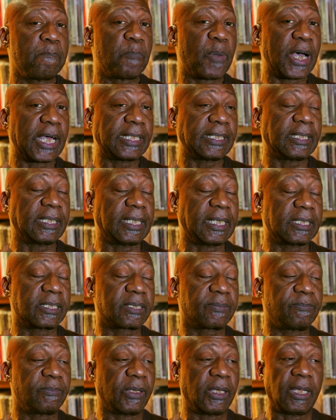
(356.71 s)
But
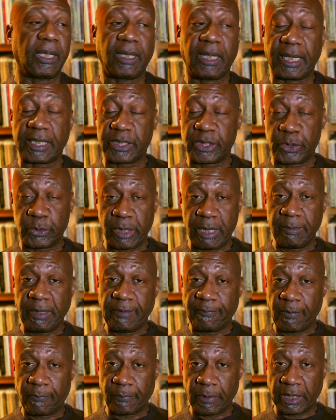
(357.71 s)
it's
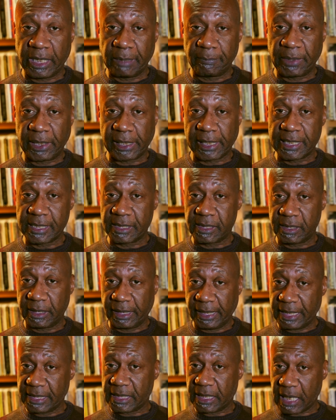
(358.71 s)
extremely fulfilling because the
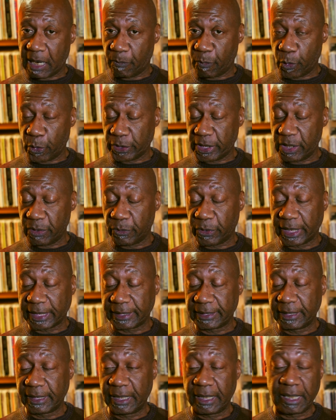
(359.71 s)
kids that I'm working
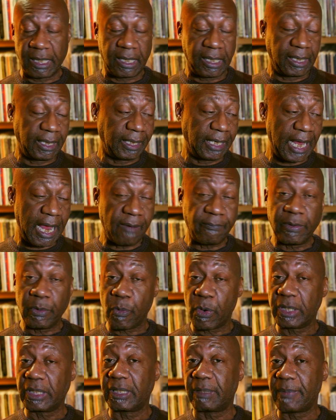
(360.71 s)
with, every
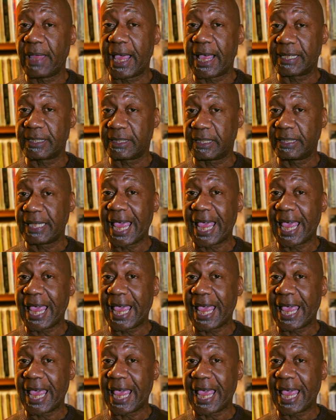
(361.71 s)
one of them has a